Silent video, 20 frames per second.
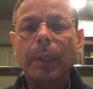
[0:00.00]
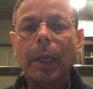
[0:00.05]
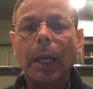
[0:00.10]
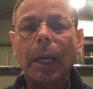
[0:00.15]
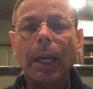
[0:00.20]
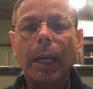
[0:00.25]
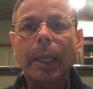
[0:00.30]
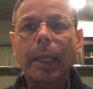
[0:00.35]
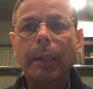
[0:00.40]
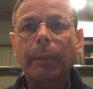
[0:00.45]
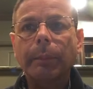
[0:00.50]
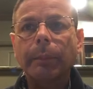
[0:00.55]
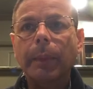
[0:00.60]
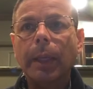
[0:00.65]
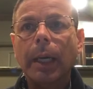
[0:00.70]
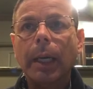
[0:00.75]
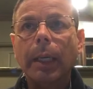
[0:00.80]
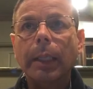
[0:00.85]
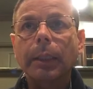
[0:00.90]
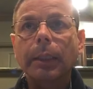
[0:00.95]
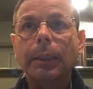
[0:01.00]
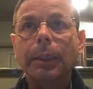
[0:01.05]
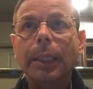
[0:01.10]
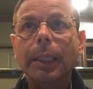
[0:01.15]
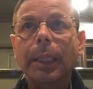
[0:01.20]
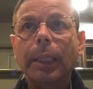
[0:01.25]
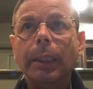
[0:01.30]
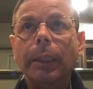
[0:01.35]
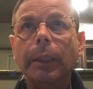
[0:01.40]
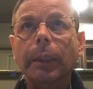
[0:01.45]
I am not
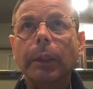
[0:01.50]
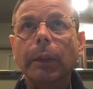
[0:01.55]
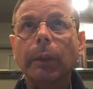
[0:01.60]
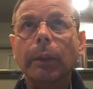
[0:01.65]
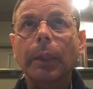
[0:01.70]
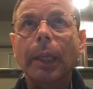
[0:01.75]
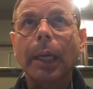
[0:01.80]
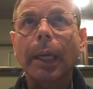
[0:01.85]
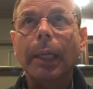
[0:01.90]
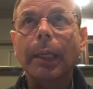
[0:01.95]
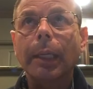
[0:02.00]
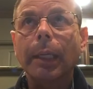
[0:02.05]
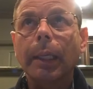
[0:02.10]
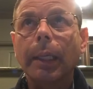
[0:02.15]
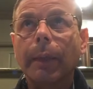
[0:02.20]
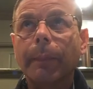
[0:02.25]
telling you that